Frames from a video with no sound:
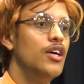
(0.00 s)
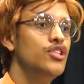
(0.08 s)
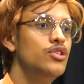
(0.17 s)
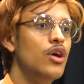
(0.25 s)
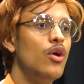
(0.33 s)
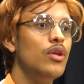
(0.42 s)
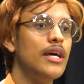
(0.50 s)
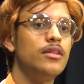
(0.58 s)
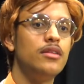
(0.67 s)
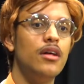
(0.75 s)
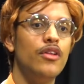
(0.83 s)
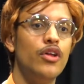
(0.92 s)
you know, like
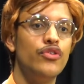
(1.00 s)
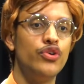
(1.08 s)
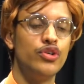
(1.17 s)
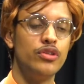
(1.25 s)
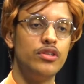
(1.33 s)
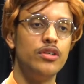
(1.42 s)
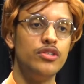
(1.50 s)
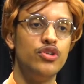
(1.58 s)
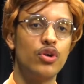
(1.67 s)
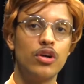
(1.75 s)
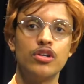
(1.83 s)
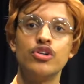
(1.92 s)
the, the
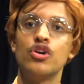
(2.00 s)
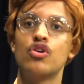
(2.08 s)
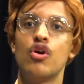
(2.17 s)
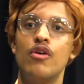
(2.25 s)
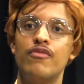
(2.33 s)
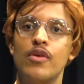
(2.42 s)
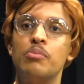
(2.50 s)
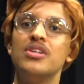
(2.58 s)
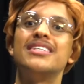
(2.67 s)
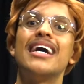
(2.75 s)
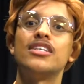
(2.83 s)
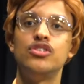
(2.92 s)
your your girlfriend
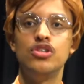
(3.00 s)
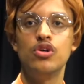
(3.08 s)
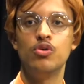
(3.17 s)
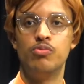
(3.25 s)
protects you,